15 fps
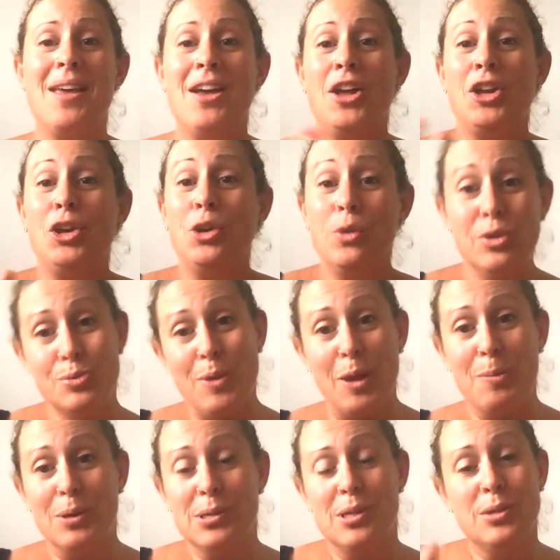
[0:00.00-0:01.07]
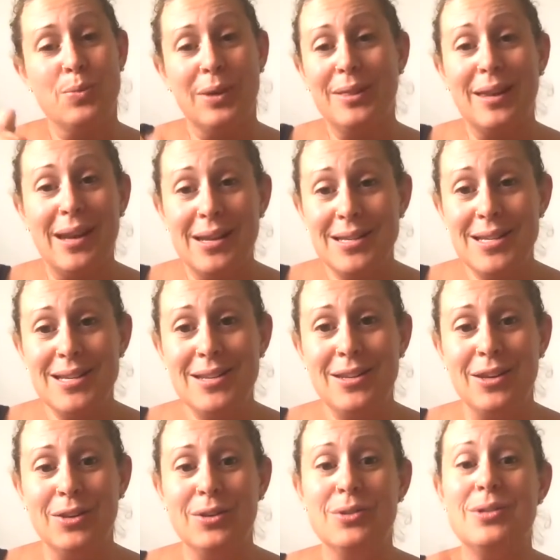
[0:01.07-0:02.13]
Newspapers is one that I didn't
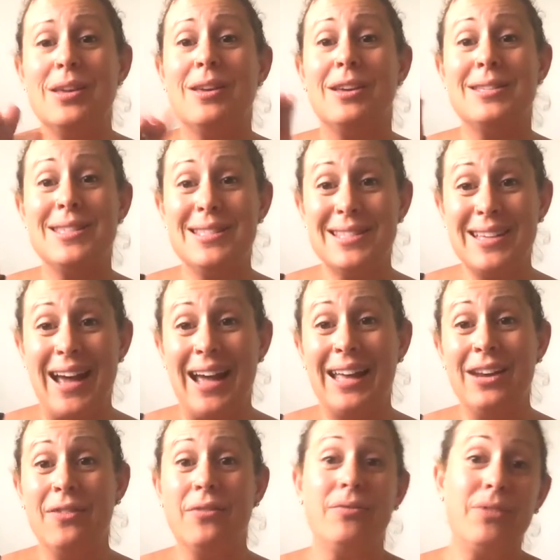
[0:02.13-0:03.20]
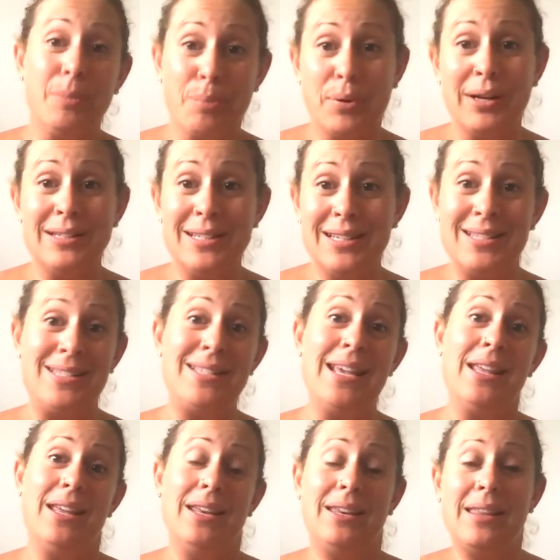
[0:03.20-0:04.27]
use because it's kind of, the print is
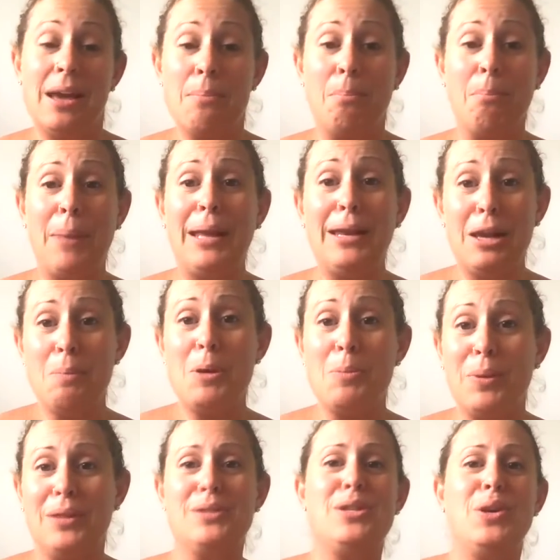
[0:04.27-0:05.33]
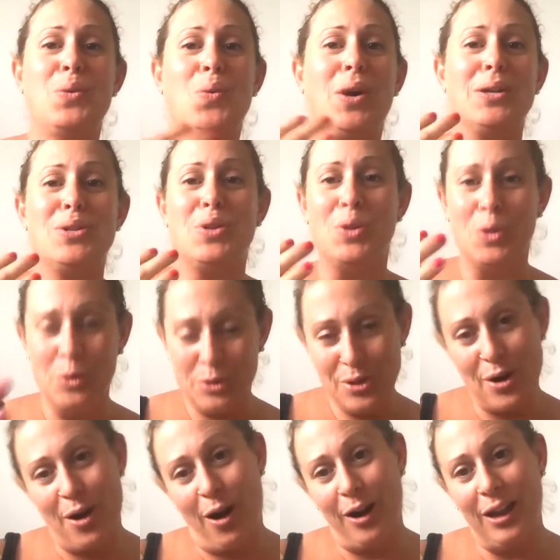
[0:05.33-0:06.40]
dead. That might not be a place you want to
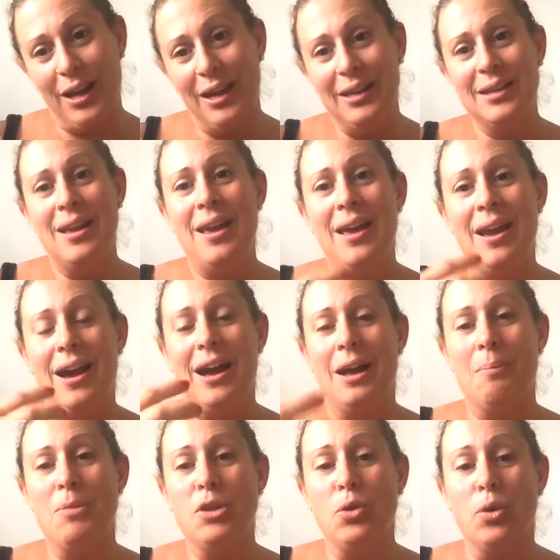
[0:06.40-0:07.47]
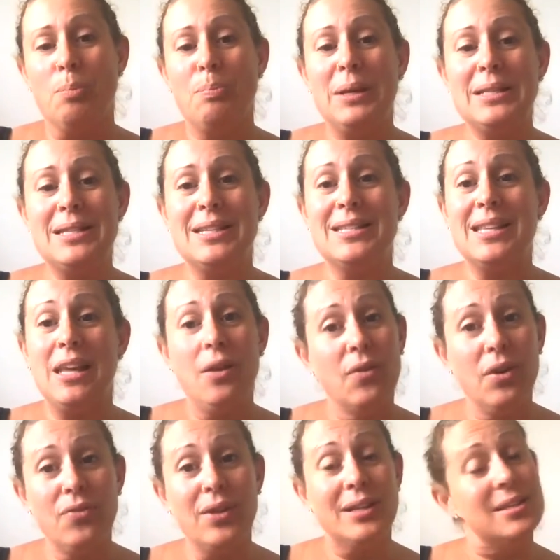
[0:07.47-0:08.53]
target your business, even
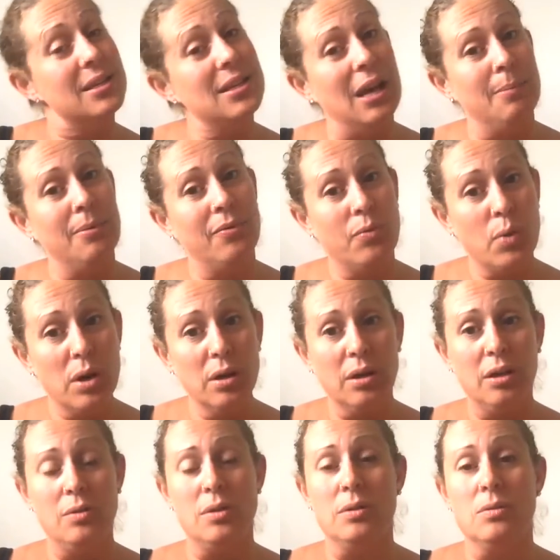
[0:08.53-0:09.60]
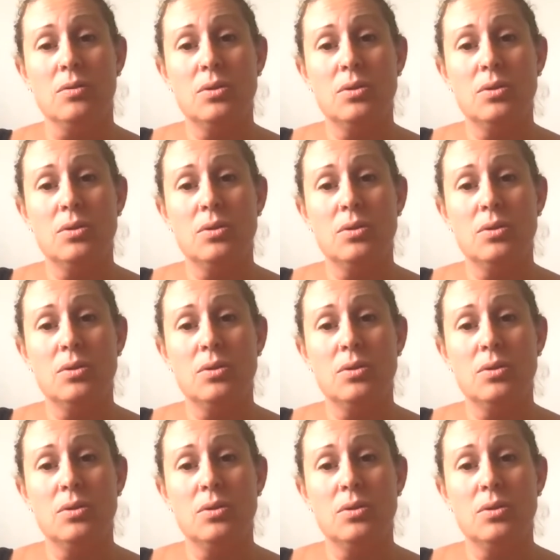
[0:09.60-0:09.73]
if that's a type of work you do.